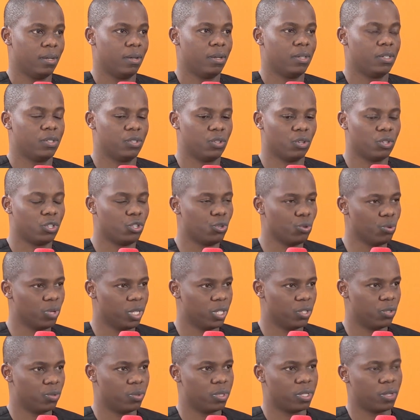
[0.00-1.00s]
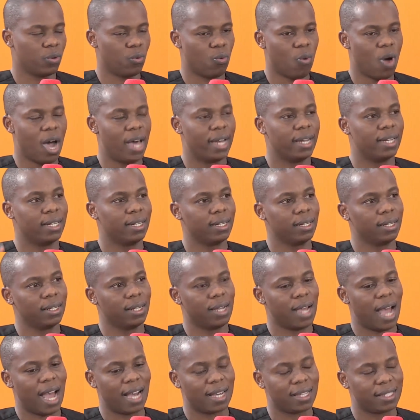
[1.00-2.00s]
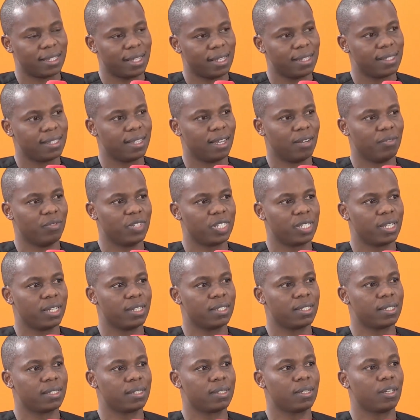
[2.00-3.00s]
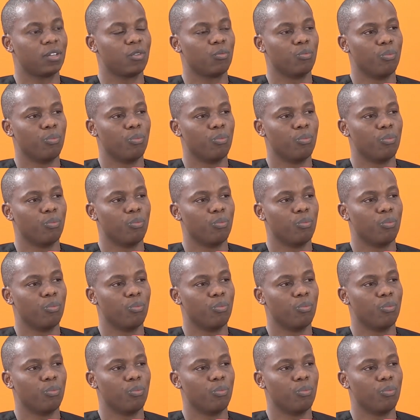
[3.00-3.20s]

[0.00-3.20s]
So two issues. One, access services.